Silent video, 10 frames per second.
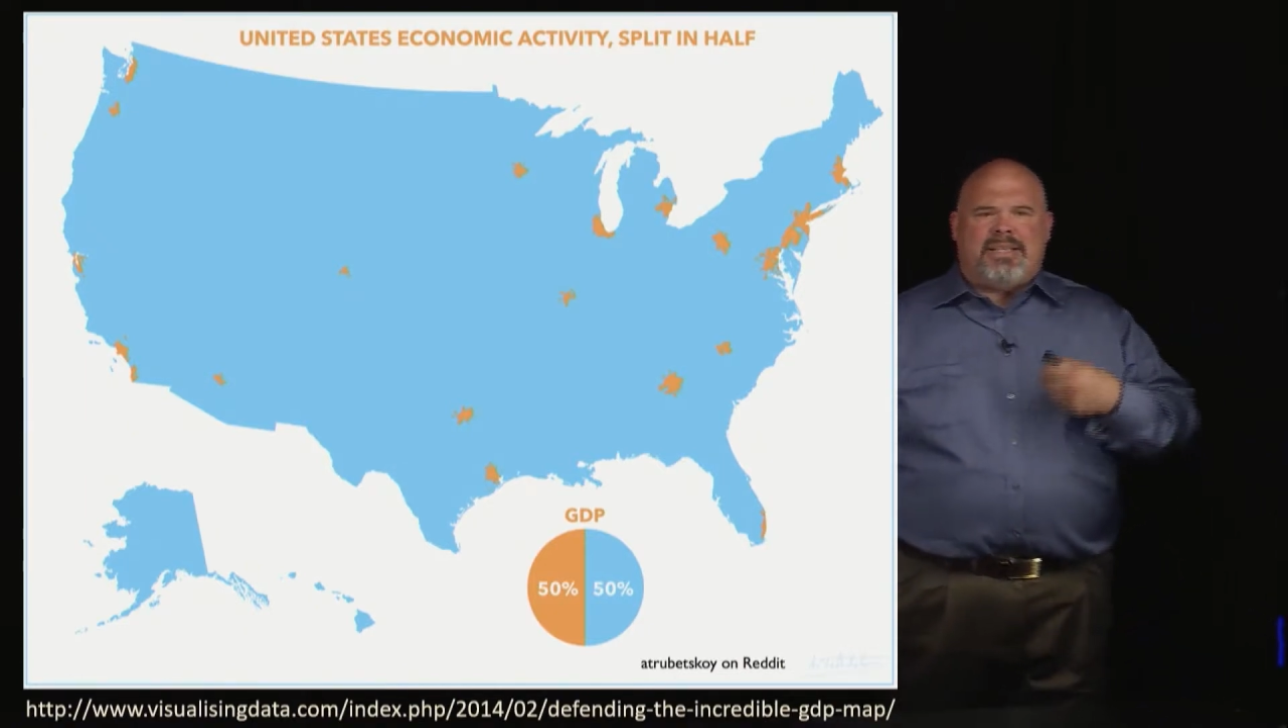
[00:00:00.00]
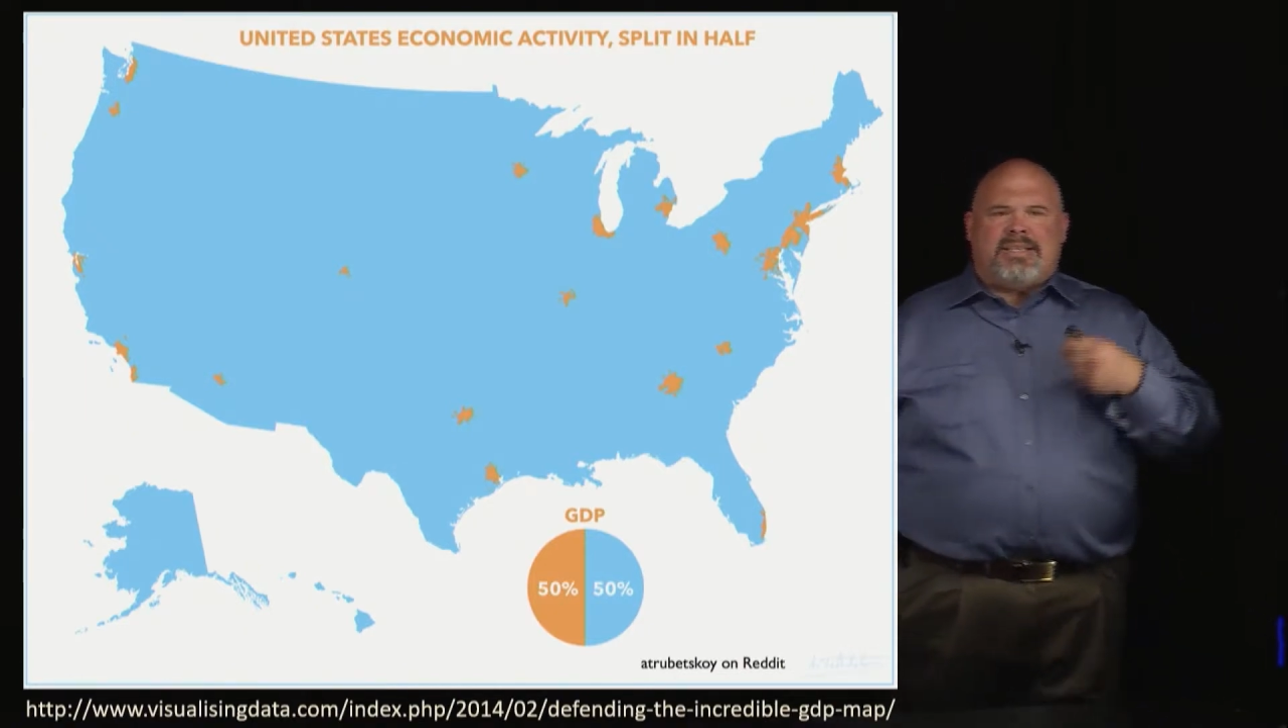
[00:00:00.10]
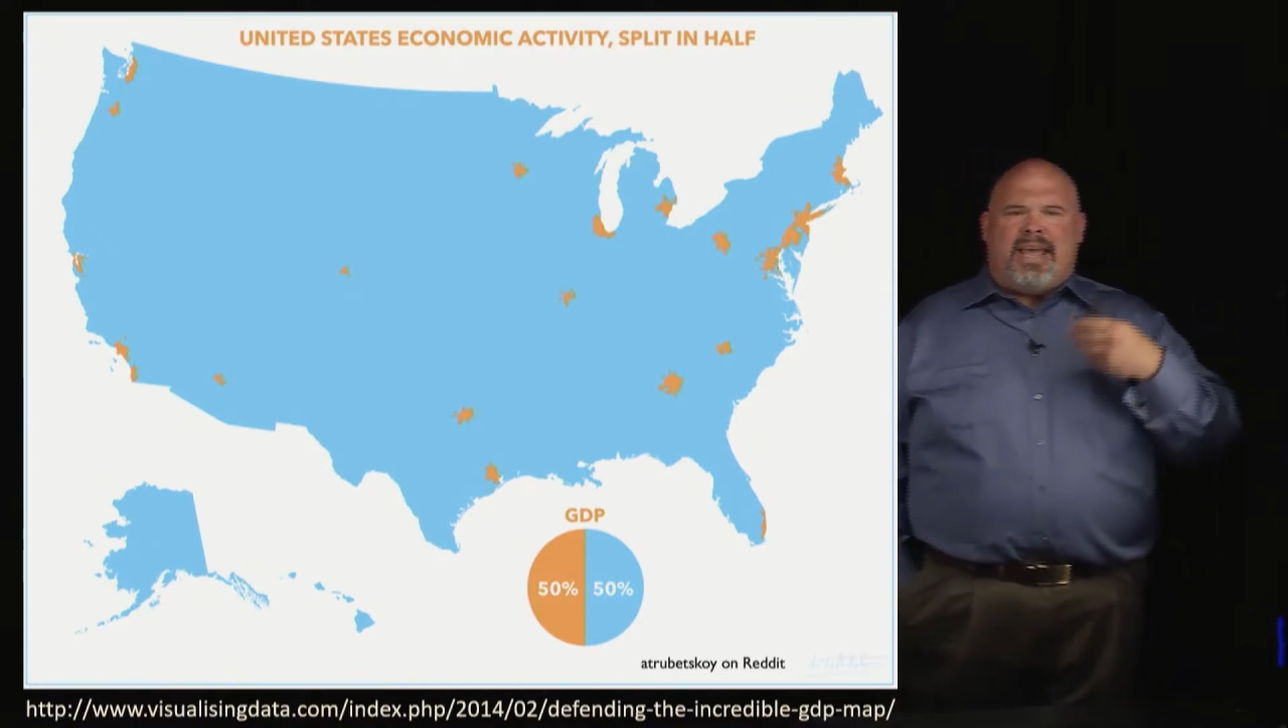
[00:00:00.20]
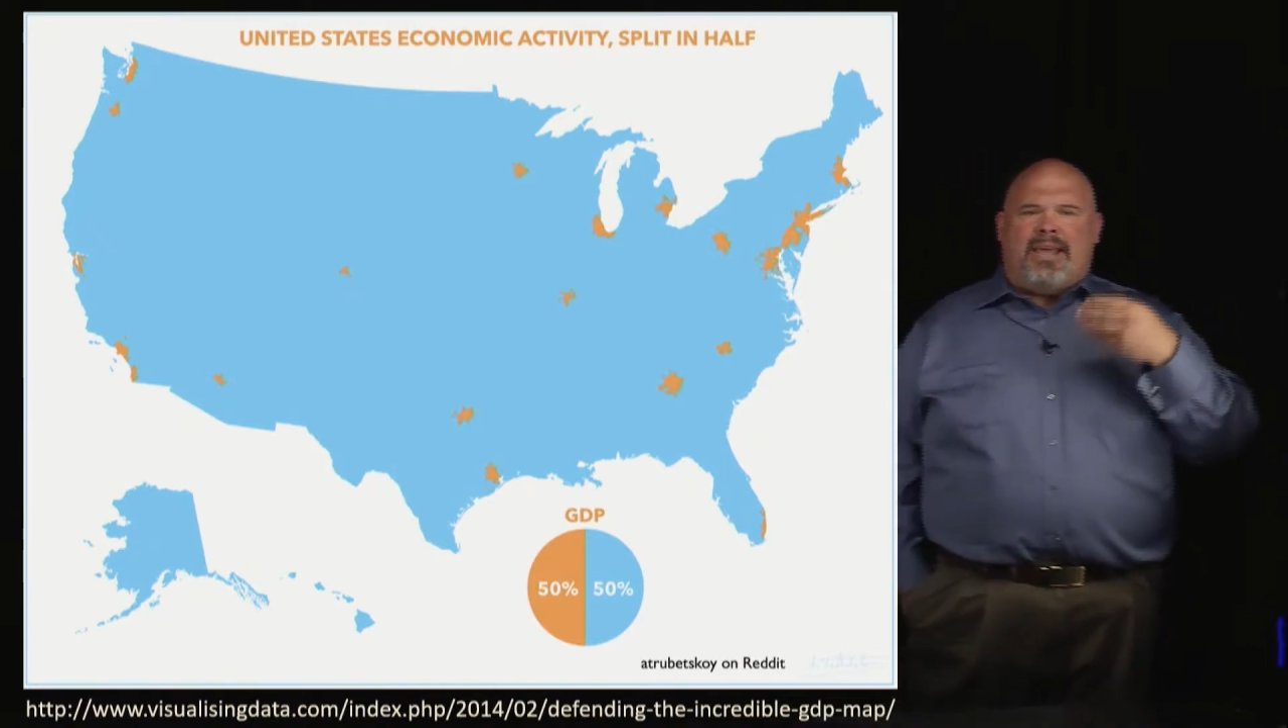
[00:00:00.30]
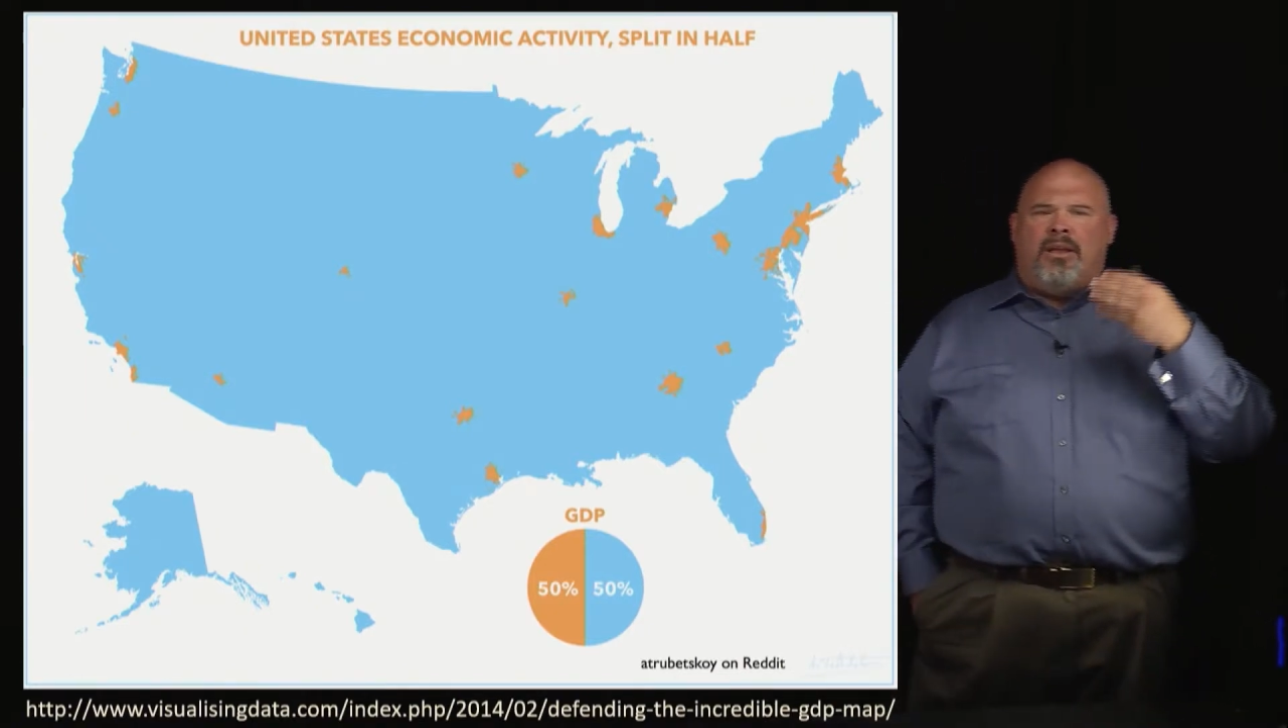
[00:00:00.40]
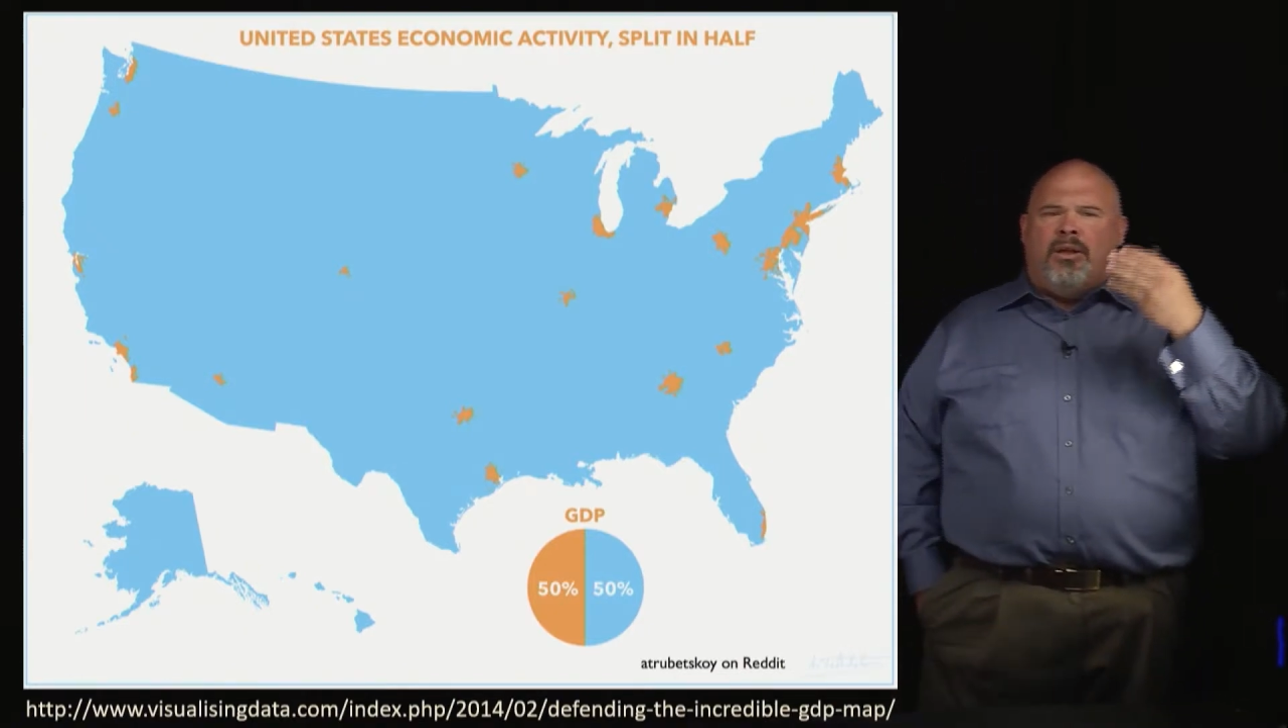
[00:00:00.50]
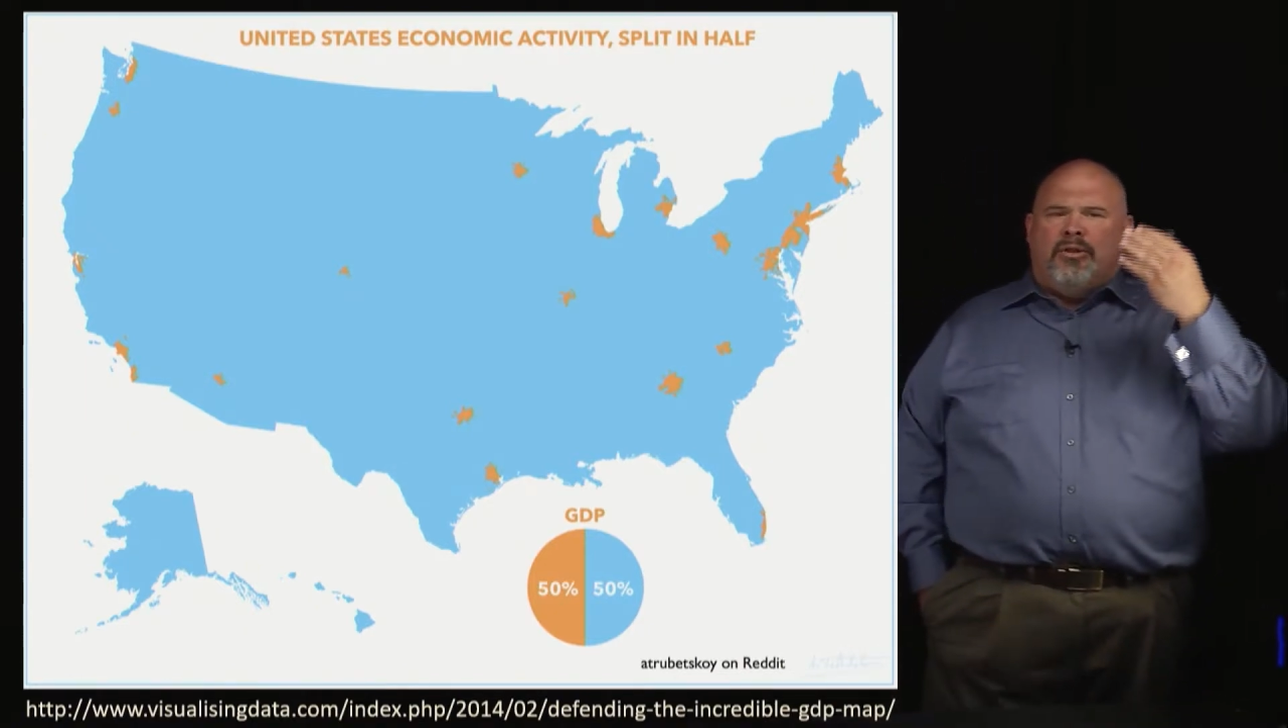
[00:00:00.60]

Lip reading: is saying